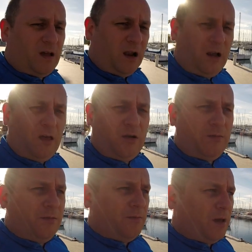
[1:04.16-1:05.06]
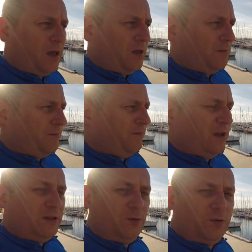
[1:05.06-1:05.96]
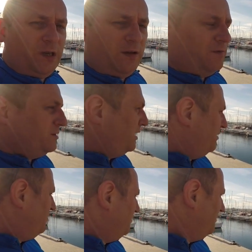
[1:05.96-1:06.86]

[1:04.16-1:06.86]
a lot of um, vessels here for sale,